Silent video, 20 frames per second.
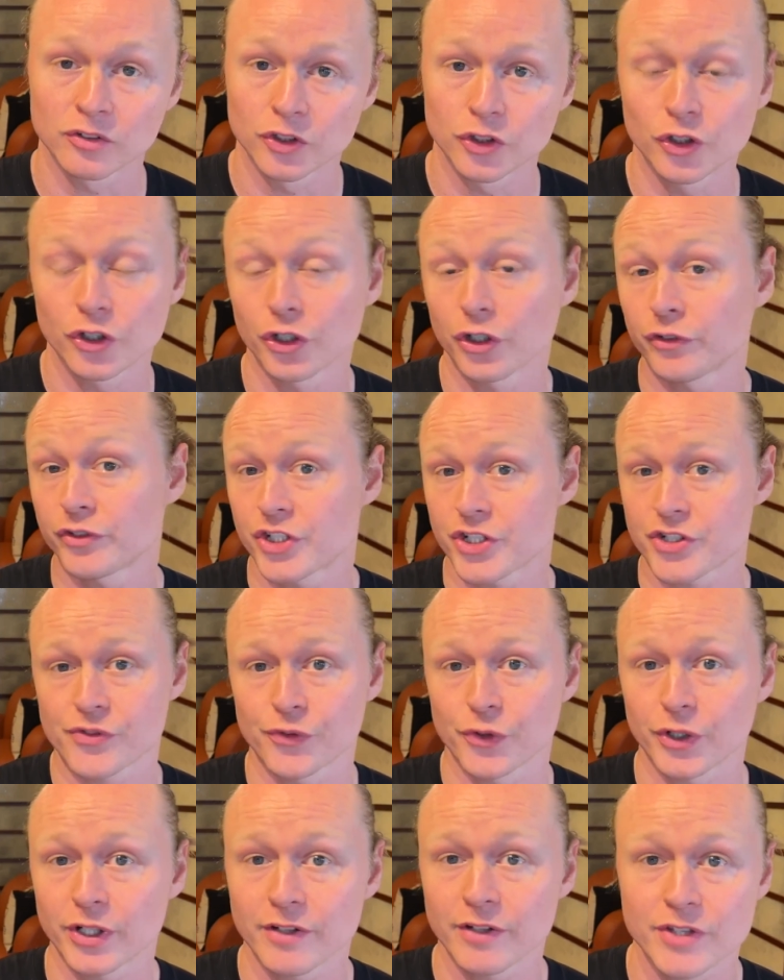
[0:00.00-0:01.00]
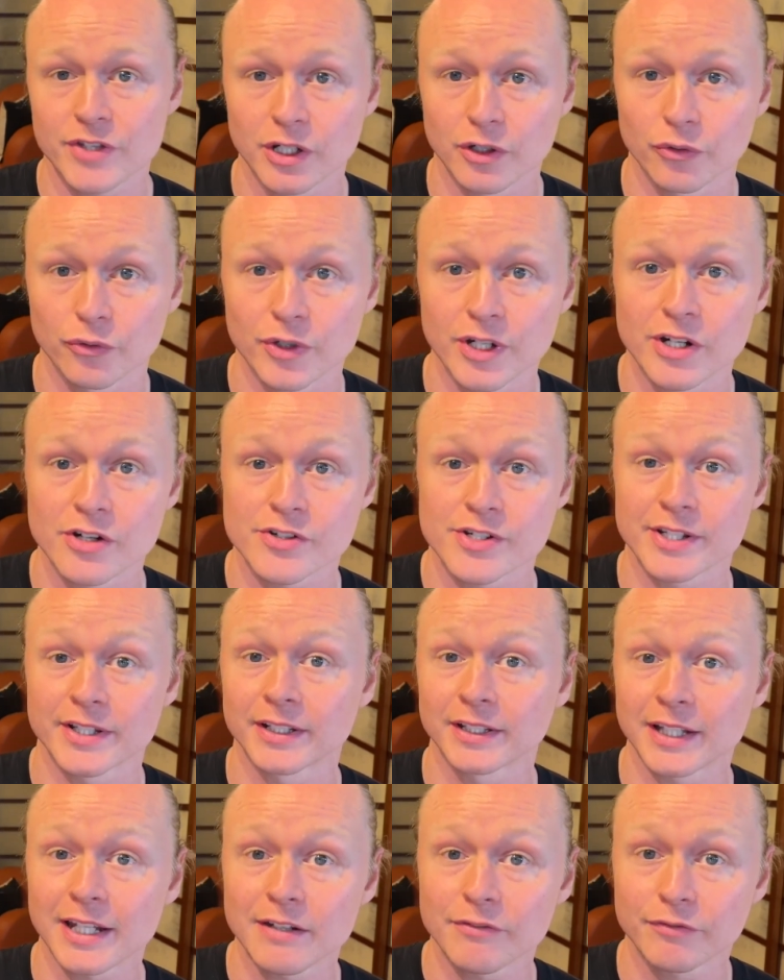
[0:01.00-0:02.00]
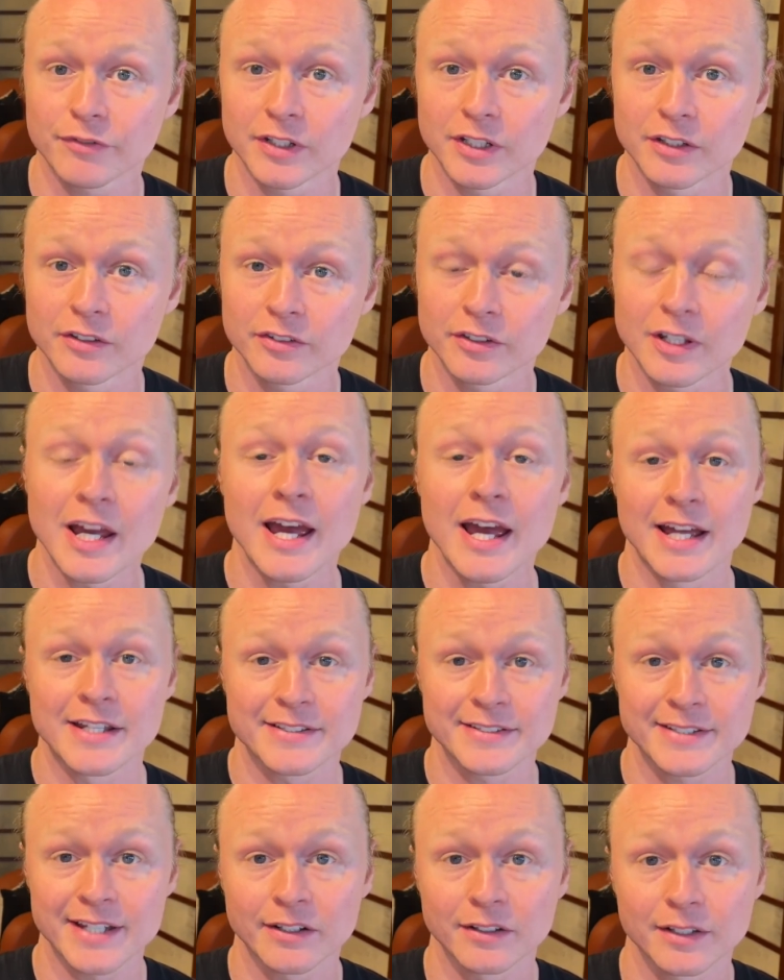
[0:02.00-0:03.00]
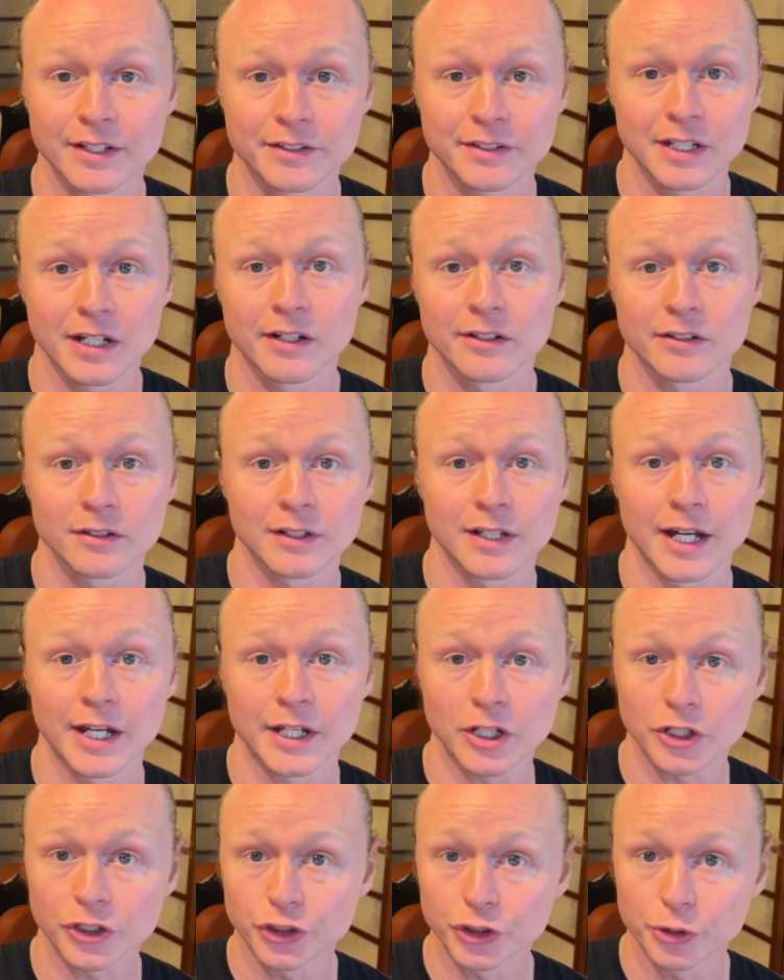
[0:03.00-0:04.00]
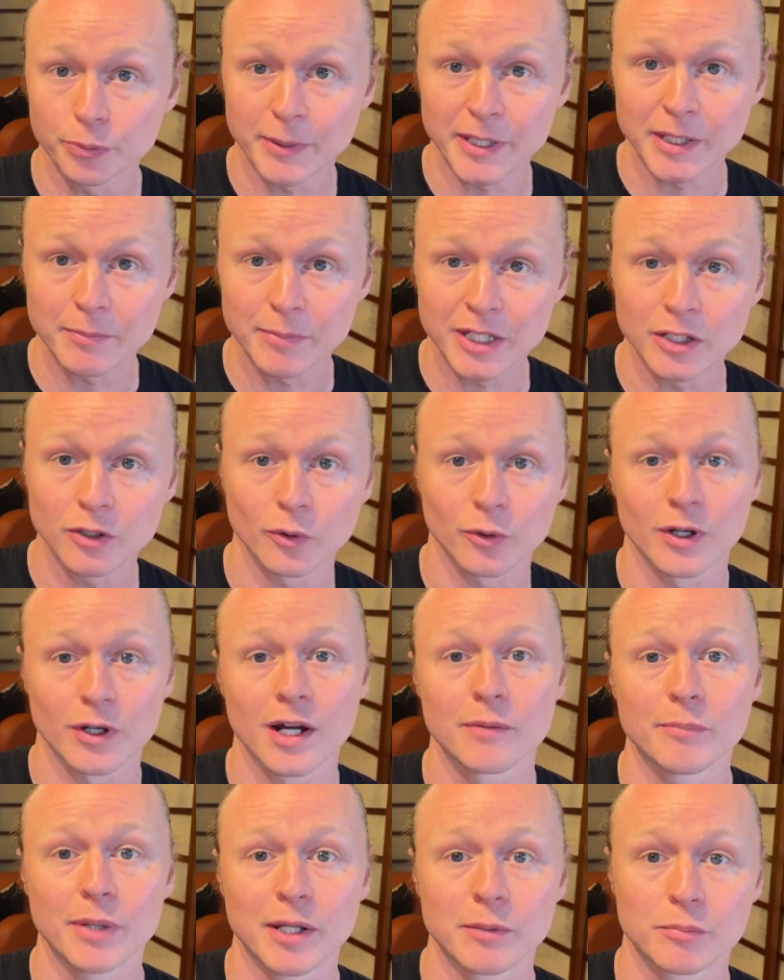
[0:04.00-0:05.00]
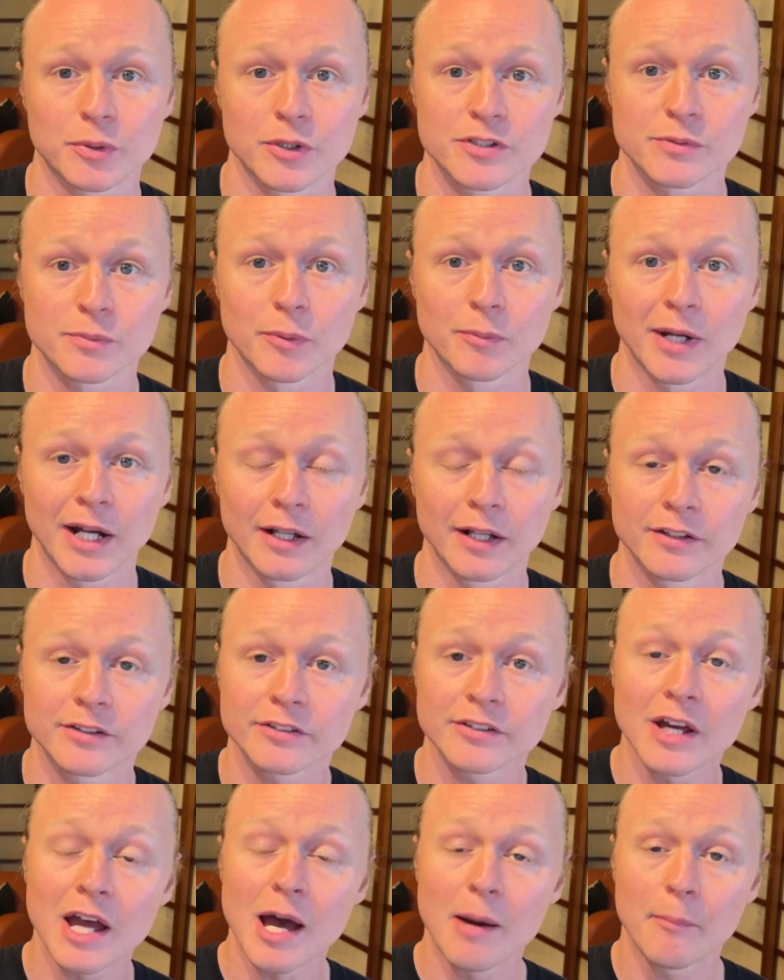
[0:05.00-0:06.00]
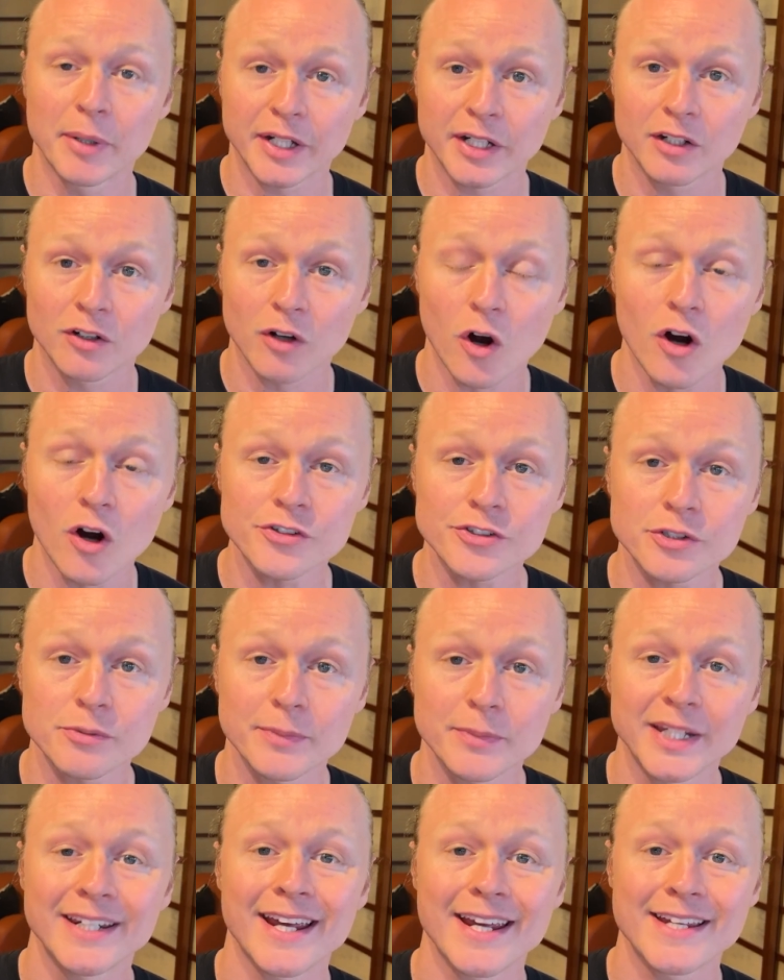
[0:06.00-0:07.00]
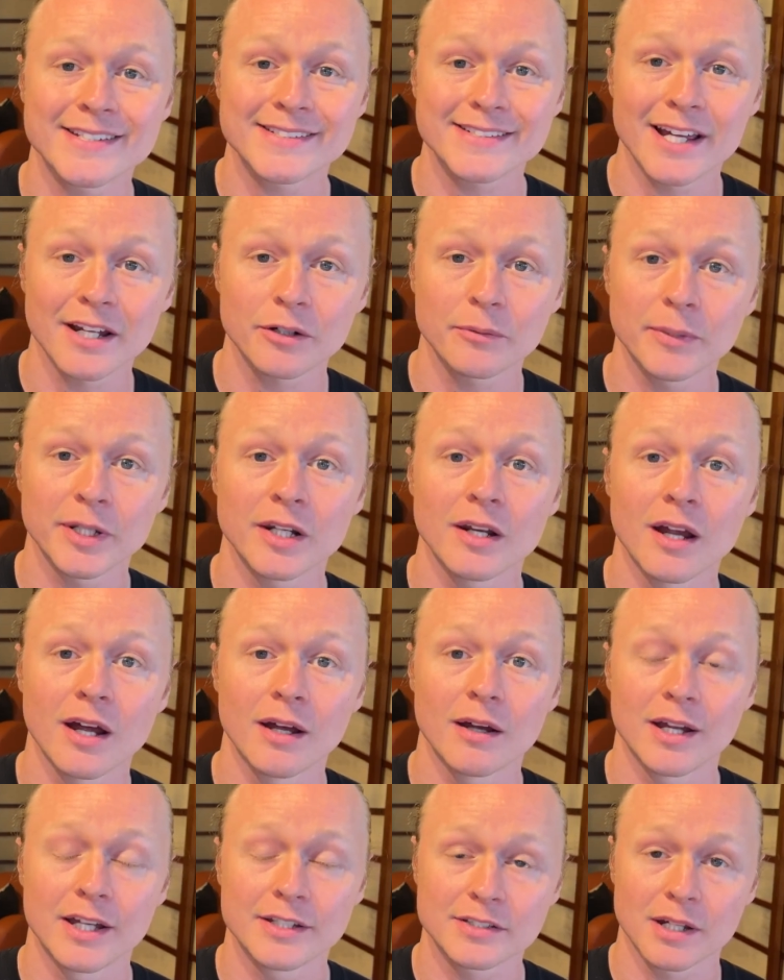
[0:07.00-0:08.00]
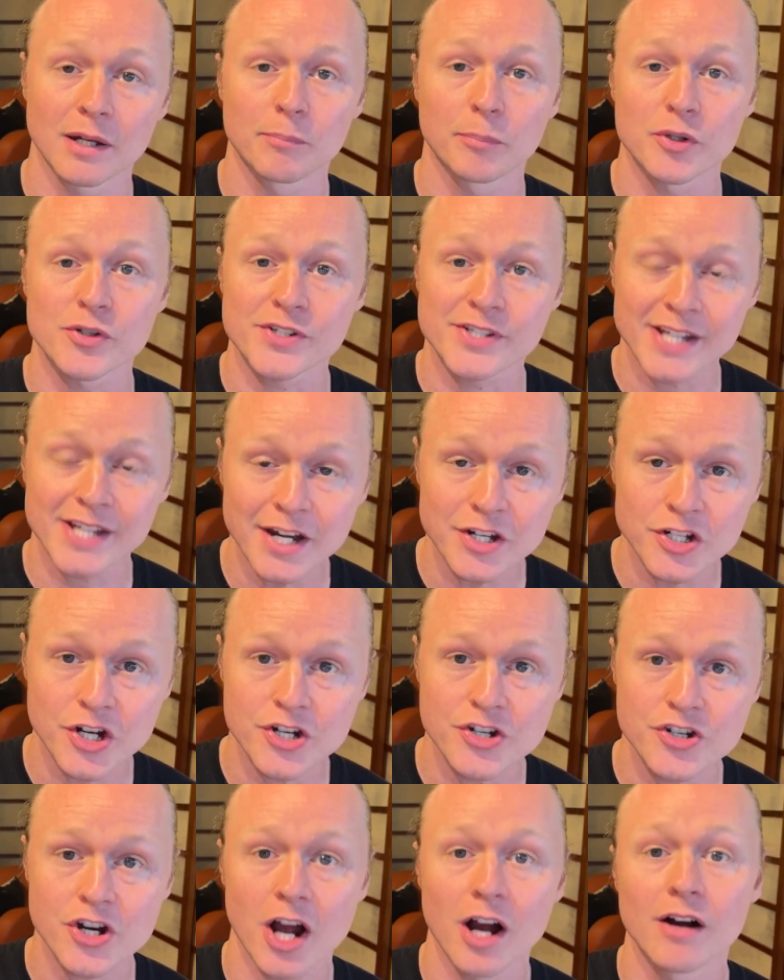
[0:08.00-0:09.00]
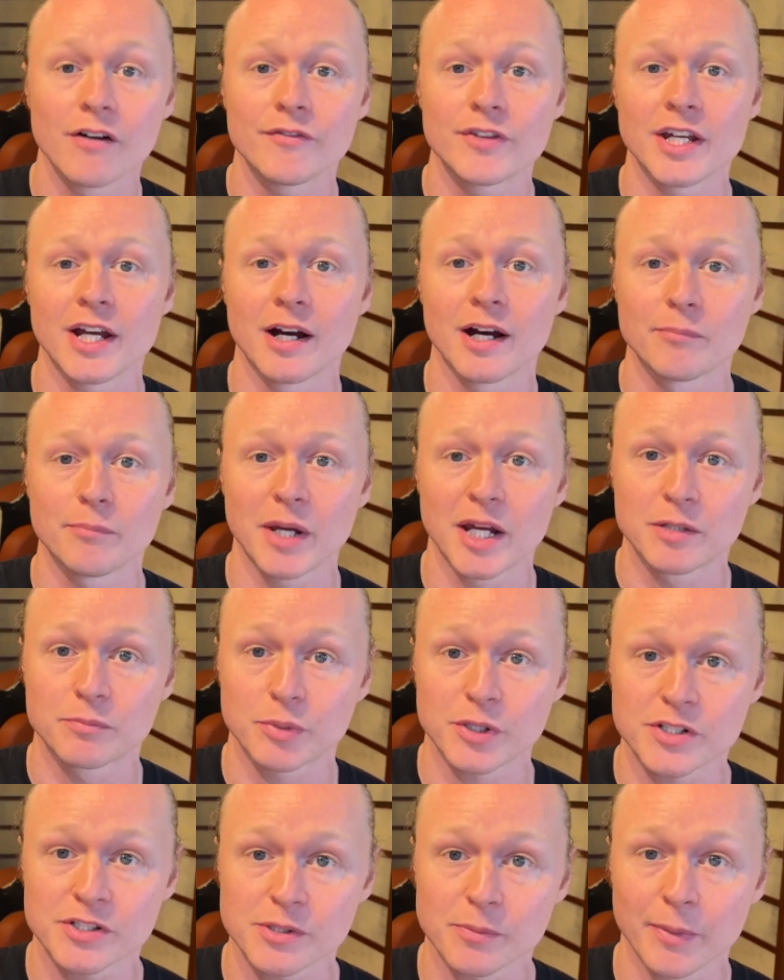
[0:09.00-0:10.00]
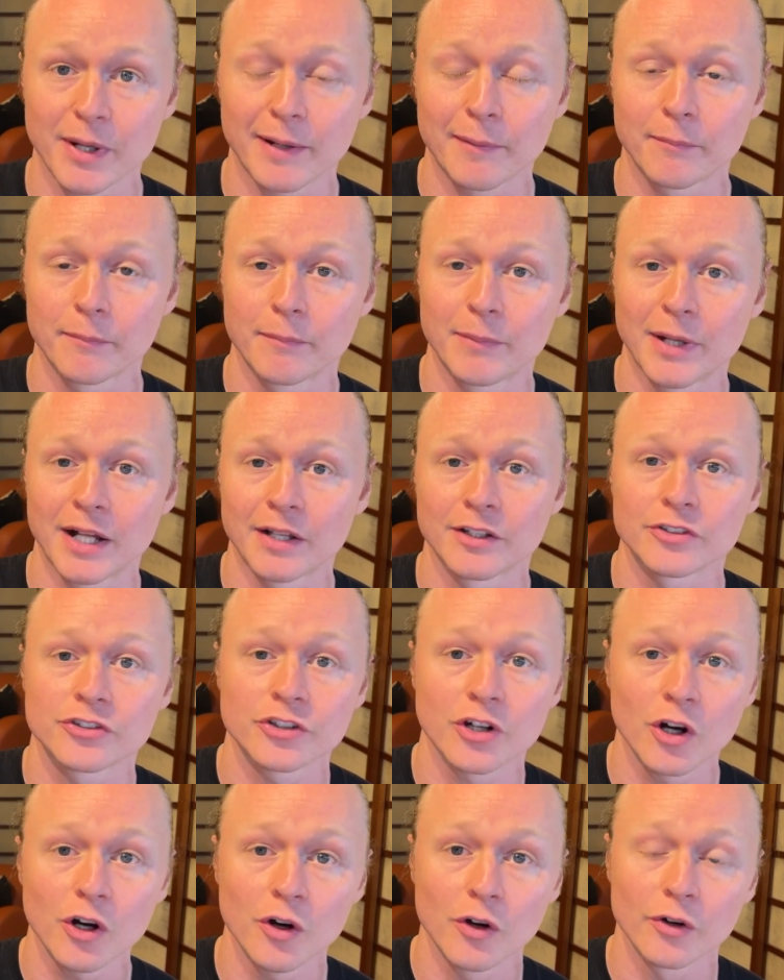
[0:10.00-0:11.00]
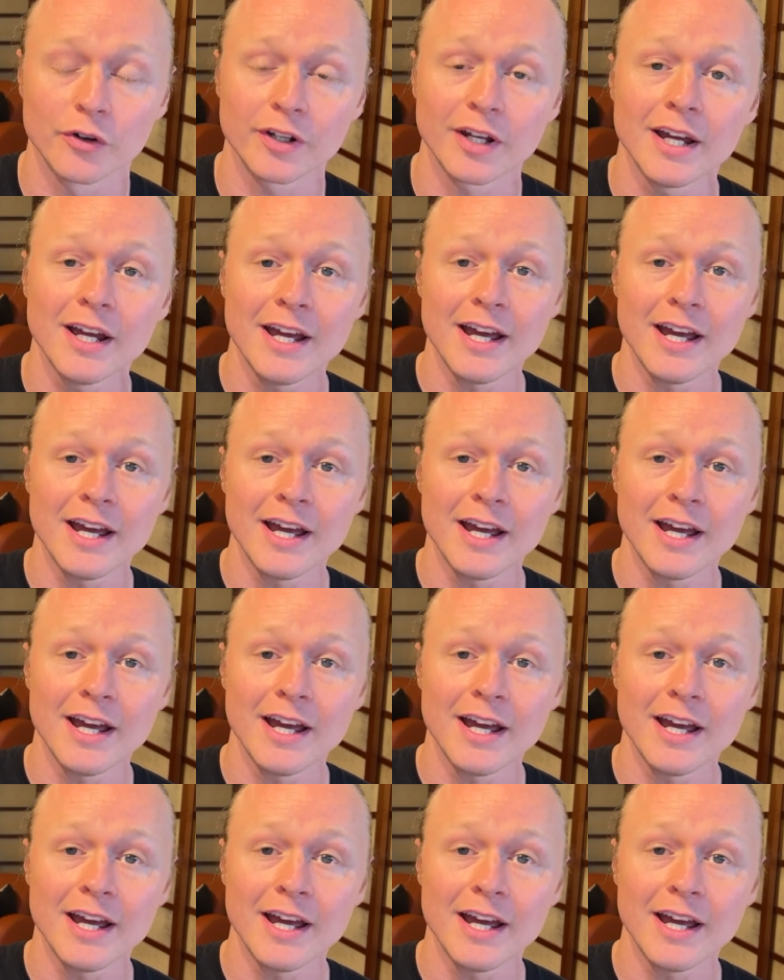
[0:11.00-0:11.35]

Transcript: You could just forgive the arrears and the late fees and settle at the underlying UPB or unpaid principal balance, but it can also mean a settlement as a percentage of the unpaid principal balance owed.